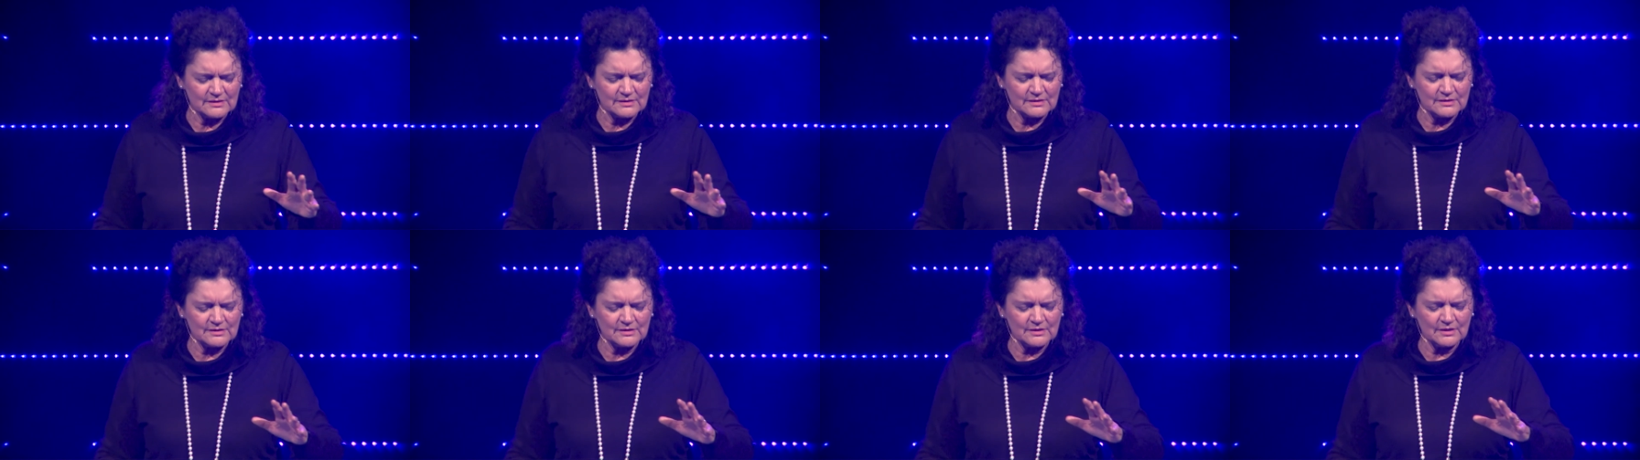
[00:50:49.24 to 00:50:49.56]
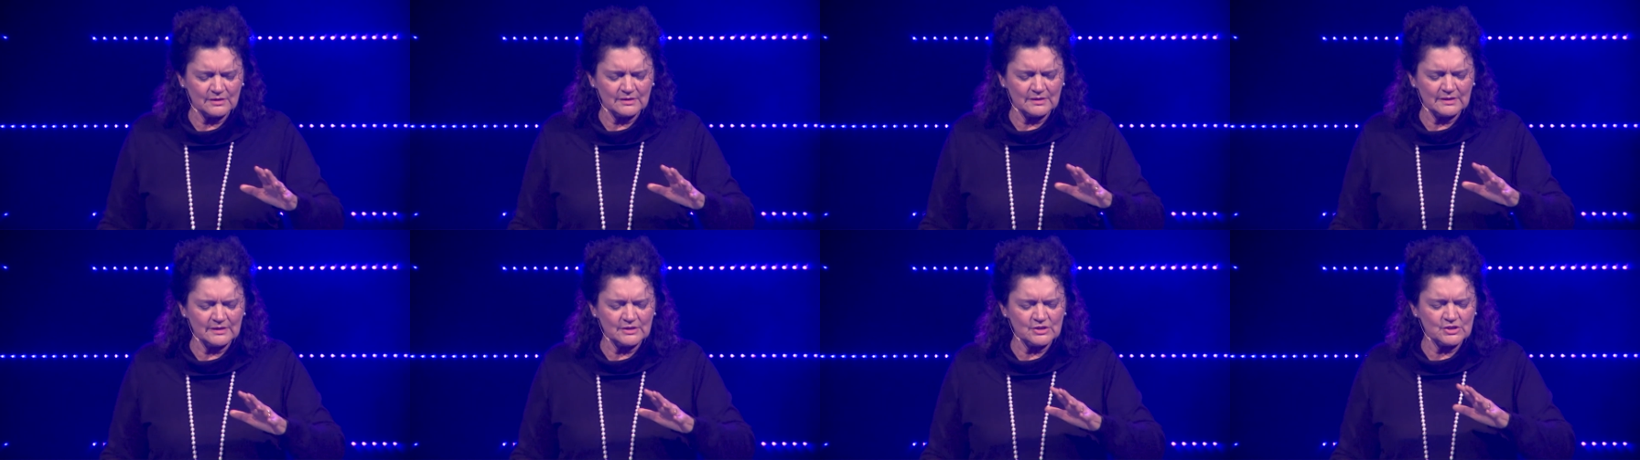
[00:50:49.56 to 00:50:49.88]

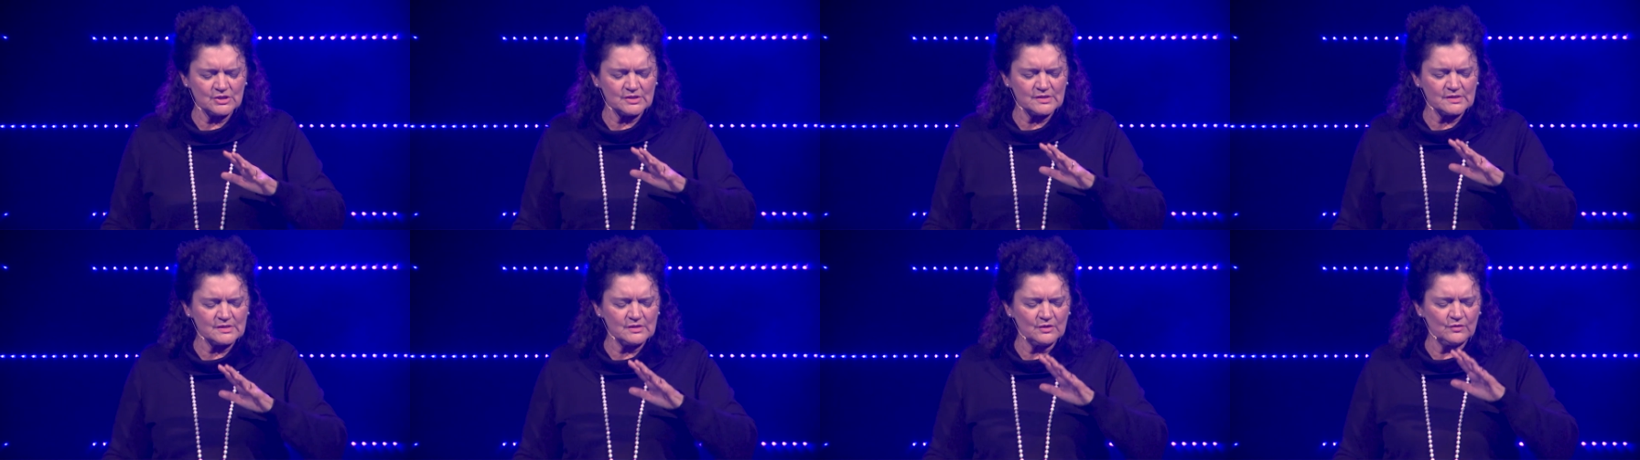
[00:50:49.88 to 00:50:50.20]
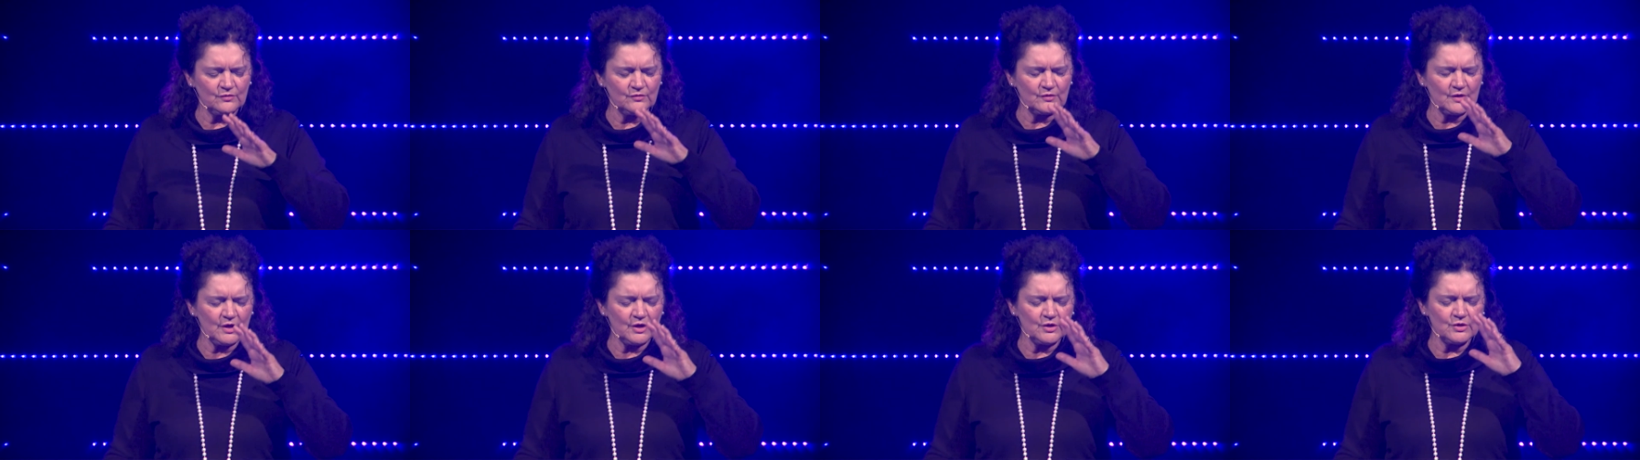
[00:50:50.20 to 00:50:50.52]
Don't let yourself
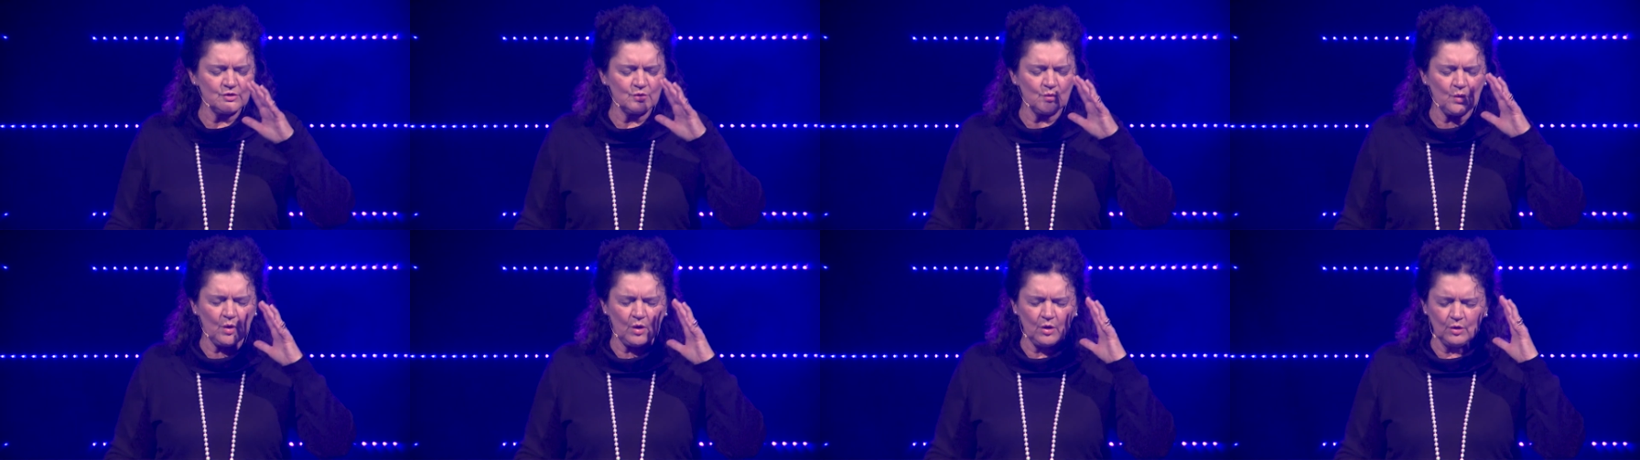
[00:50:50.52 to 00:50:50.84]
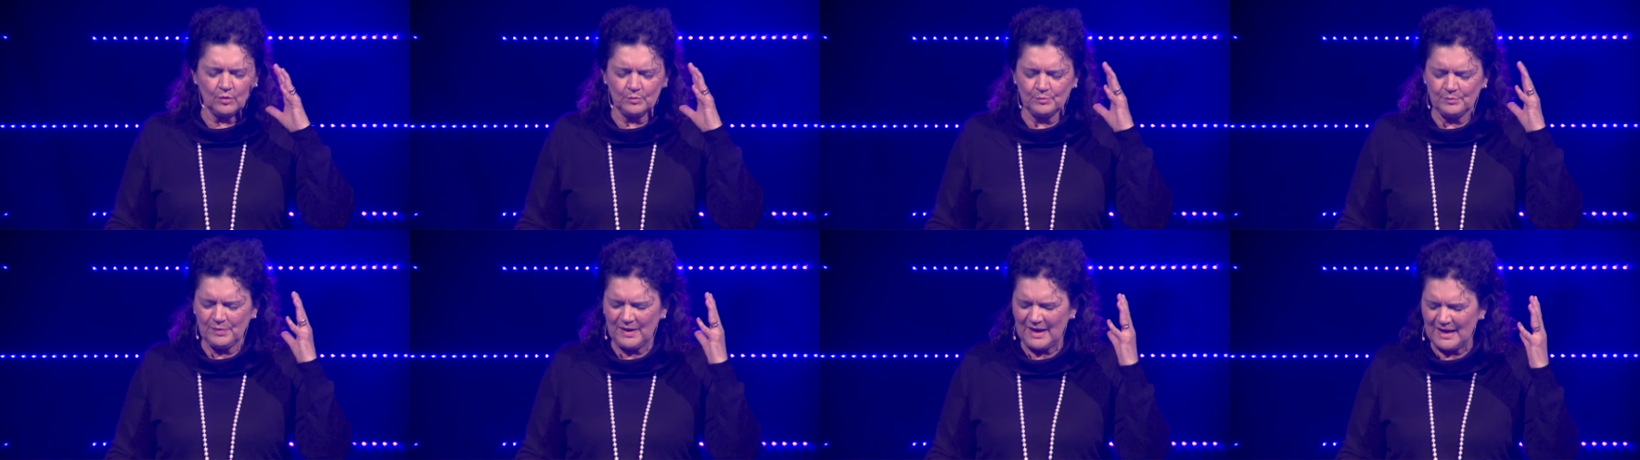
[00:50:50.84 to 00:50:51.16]
go to
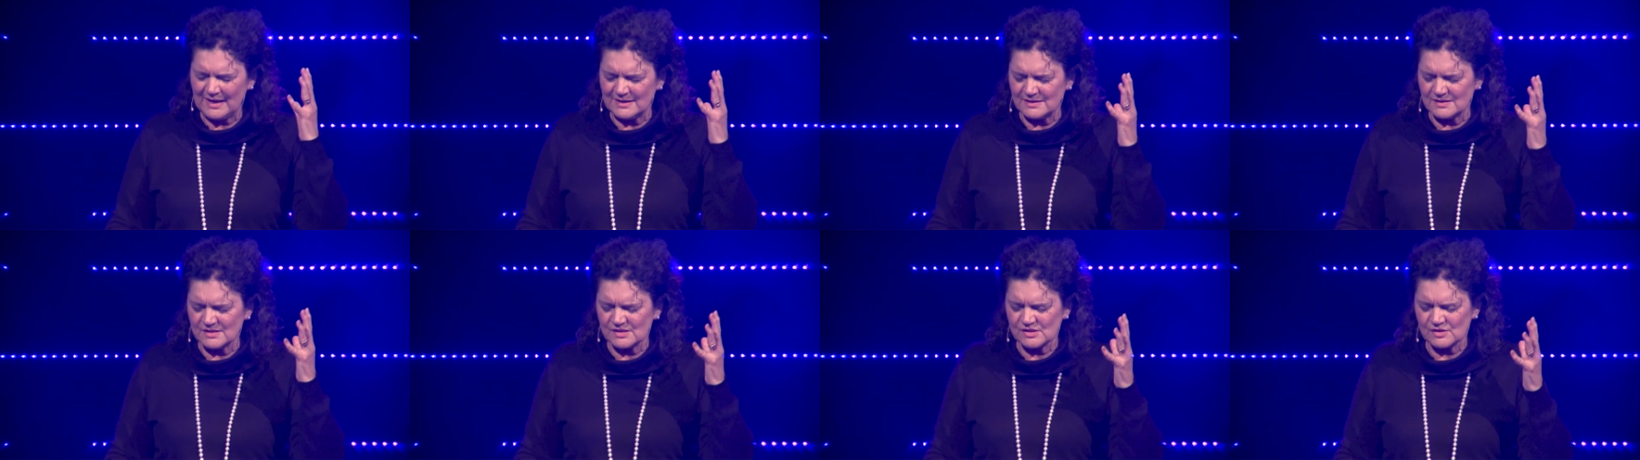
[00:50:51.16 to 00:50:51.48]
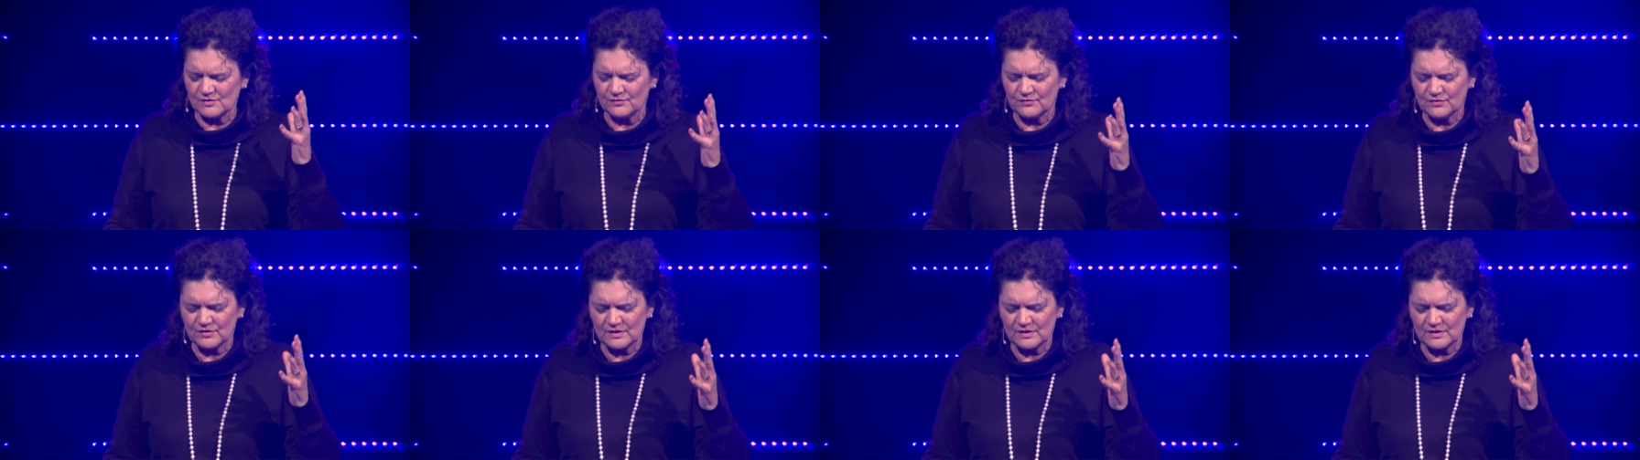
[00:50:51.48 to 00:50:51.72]
old patterns of